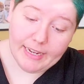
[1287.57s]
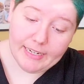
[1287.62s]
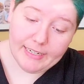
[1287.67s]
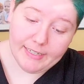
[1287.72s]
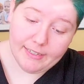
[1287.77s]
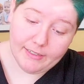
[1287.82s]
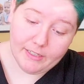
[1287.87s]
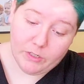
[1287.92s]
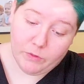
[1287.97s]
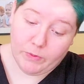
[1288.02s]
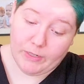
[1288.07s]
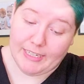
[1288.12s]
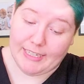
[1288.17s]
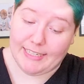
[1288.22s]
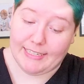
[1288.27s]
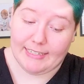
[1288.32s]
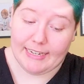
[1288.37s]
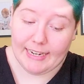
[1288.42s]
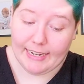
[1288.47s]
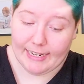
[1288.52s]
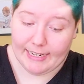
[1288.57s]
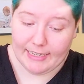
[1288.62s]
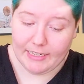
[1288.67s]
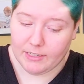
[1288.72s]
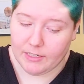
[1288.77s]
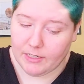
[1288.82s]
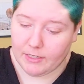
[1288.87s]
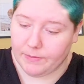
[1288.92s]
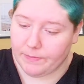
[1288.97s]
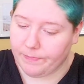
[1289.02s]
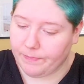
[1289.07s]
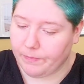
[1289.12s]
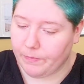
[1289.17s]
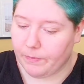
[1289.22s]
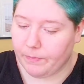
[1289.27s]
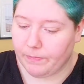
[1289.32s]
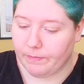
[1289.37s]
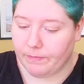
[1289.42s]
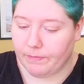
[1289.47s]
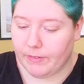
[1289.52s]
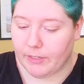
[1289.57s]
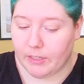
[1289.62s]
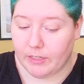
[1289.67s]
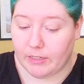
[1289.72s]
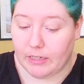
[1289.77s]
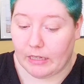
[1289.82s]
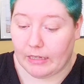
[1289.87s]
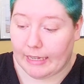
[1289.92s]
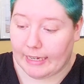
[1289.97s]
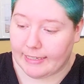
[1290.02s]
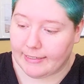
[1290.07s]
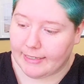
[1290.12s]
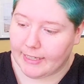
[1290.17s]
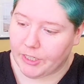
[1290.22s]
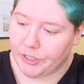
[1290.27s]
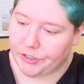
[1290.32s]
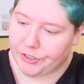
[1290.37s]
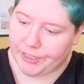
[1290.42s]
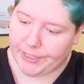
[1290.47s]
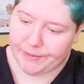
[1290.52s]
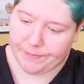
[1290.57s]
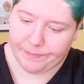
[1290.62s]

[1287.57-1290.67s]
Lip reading: until the 22nd. This is the last entry.